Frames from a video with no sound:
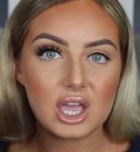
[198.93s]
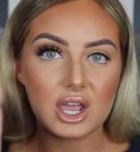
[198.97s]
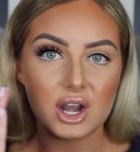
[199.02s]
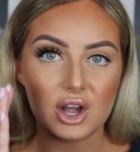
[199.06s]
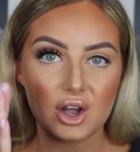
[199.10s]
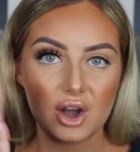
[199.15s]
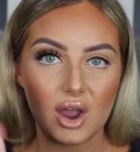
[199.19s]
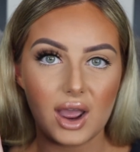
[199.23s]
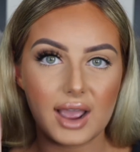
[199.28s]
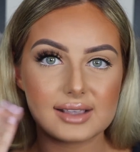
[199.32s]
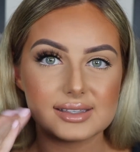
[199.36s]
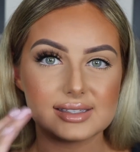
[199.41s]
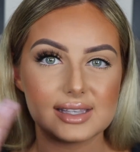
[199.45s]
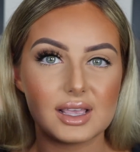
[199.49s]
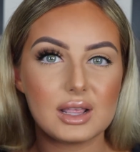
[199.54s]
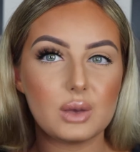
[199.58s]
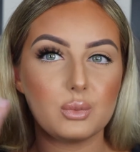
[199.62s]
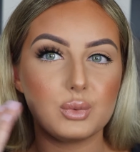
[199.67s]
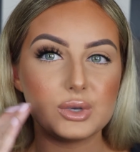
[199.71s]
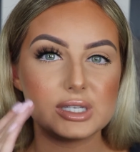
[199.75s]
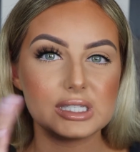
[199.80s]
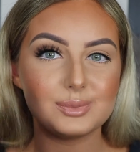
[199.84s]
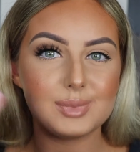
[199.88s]
nice
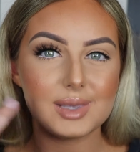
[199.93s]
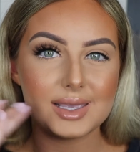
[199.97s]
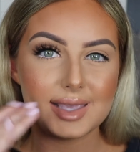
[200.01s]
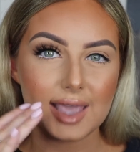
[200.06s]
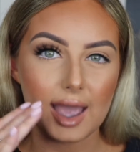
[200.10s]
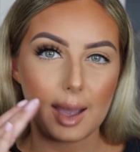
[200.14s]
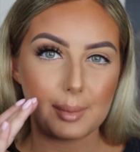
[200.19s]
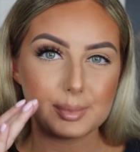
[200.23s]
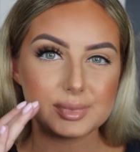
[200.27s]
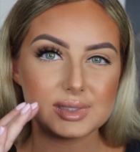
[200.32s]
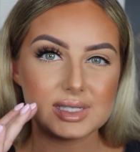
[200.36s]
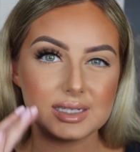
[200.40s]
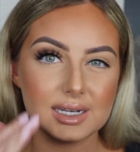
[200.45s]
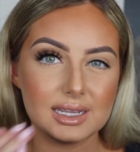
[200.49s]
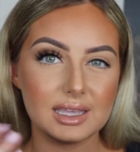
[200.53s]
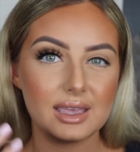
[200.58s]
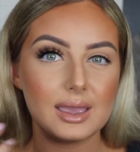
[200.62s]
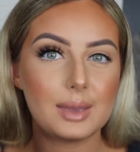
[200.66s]
wispy gaps in it,